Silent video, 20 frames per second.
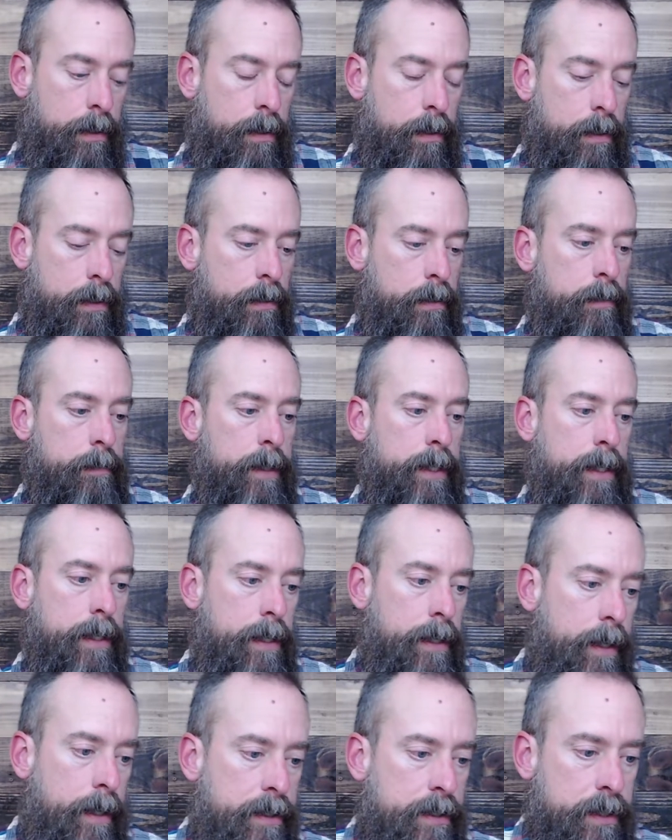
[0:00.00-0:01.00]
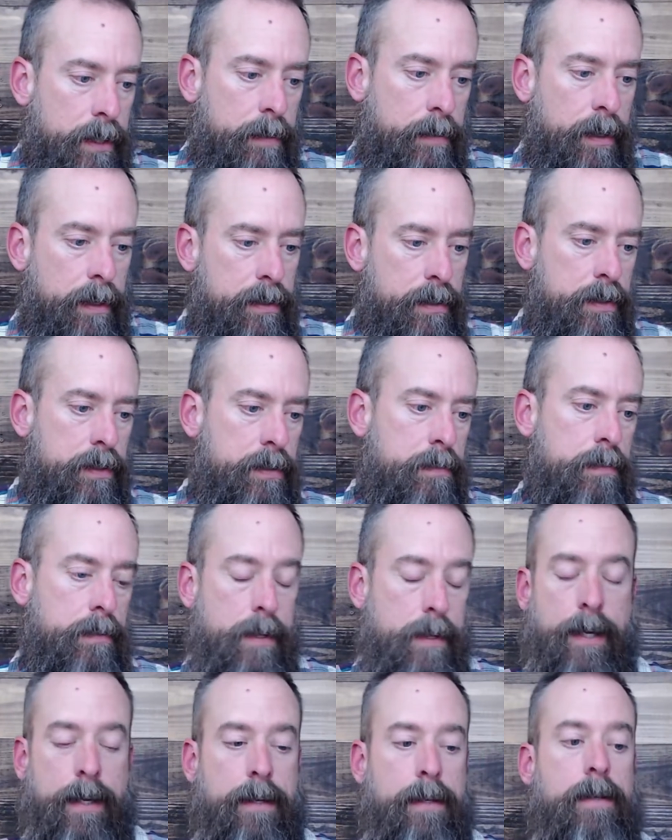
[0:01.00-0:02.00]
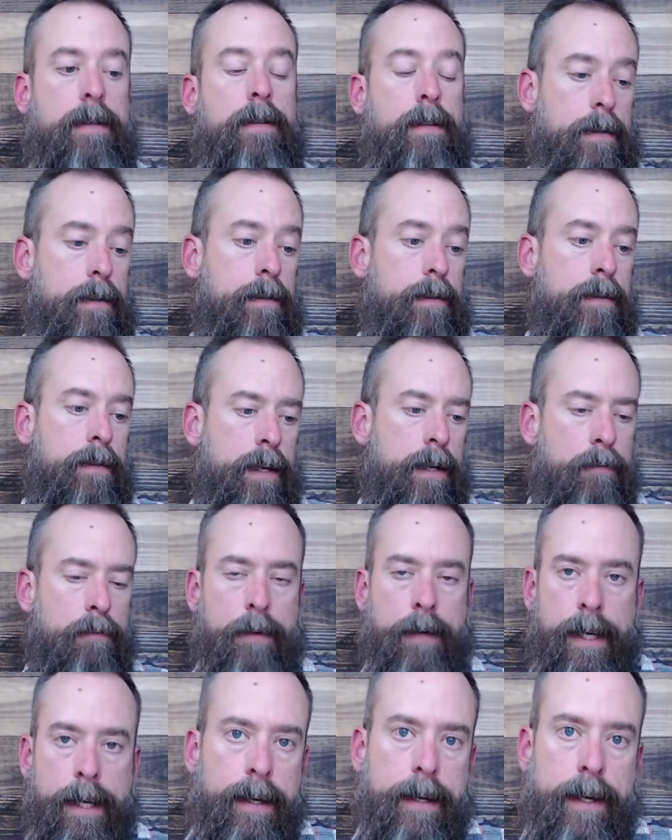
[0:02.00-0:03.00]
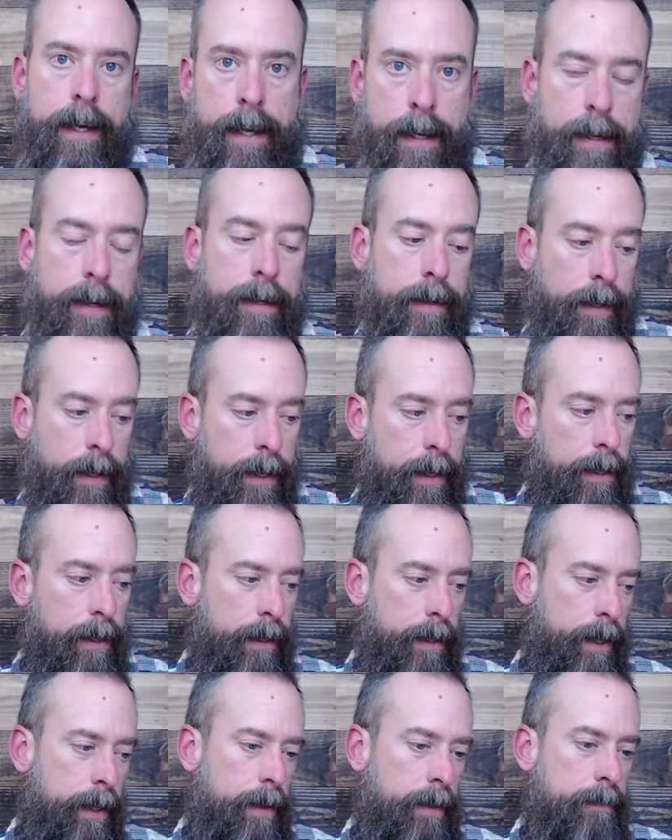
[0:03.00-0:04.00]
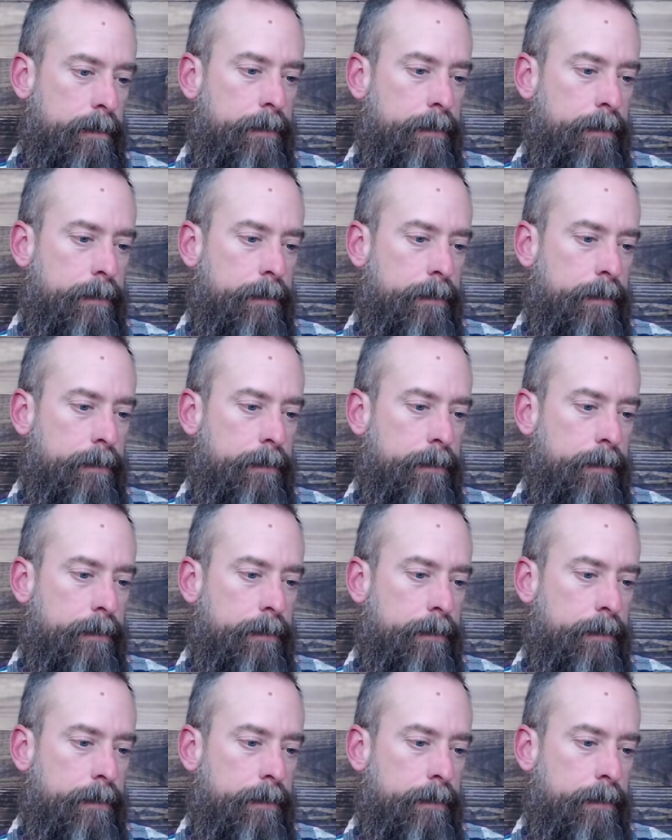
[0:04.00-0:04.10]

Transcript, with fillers: Oh my gosh, I just was like, I'd read it again and again and again.